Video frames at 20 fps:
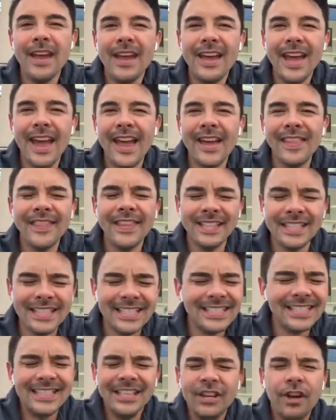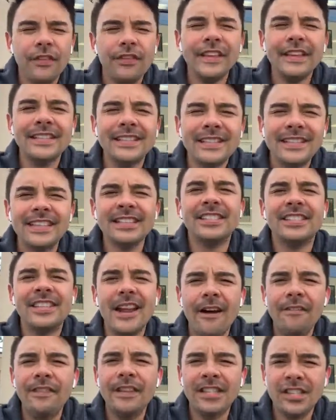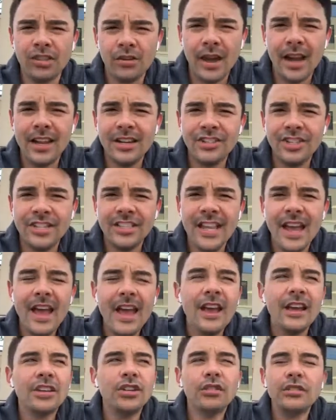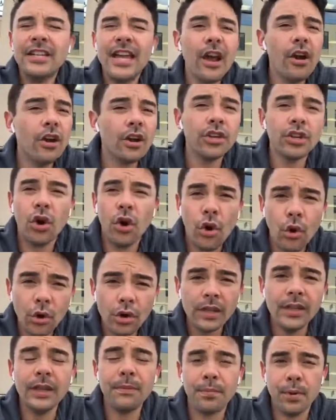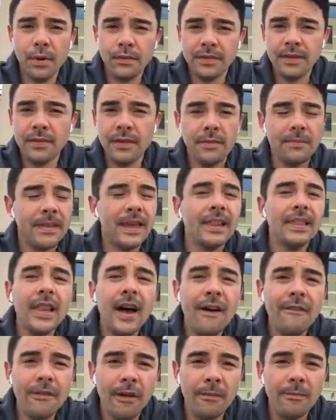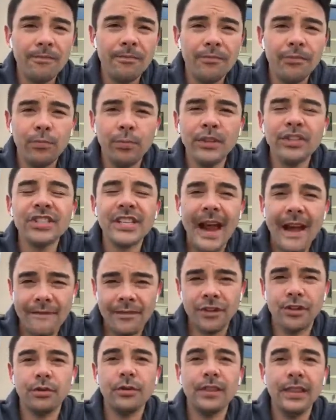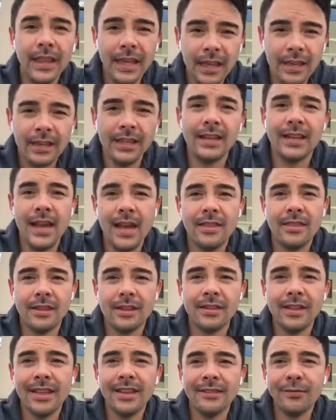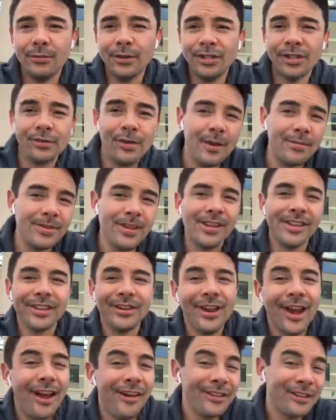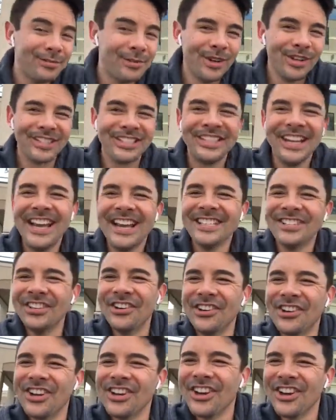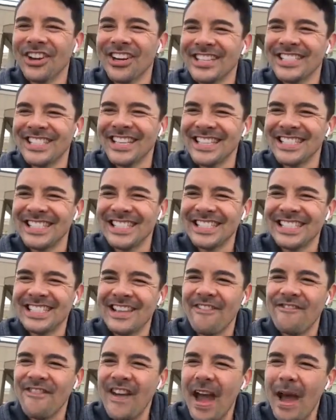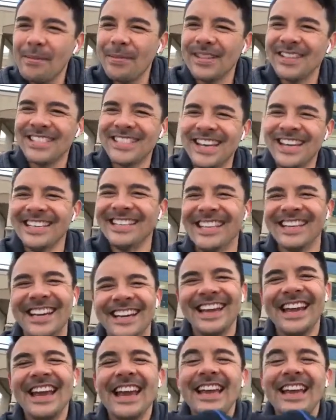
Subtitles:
And this is, this stuff, these strategies, Doterra totally approves of them. They love them. We just have to do it legally and ethically, which is why I'm telling you how this works. So Curtis says, this is a fabulous idea.